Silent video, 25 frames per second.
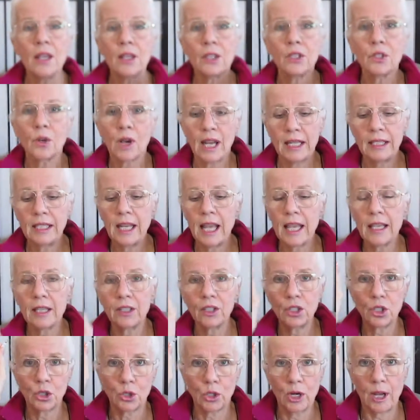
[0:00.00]
So I take
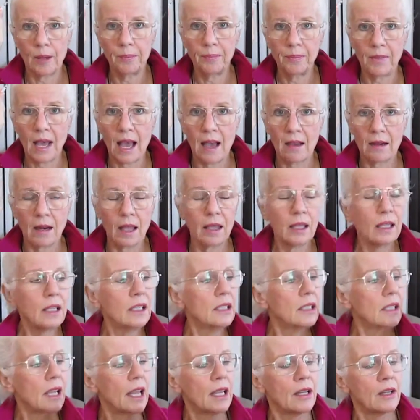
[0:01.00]
a strip out of the
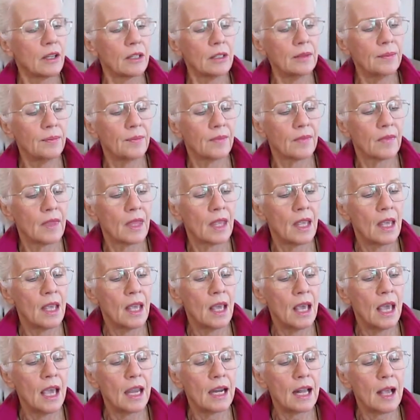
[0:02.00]
container
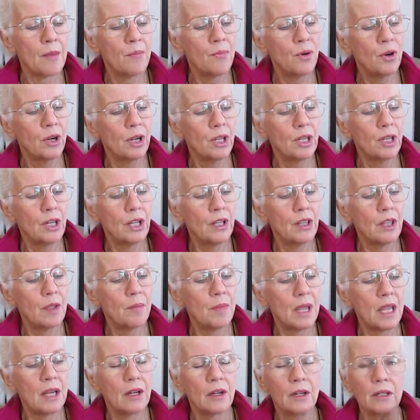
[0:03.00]
and I put it in the
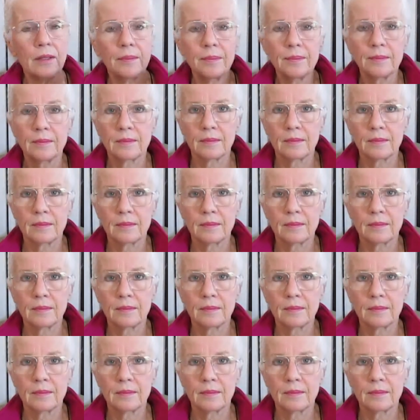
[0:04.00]
meter,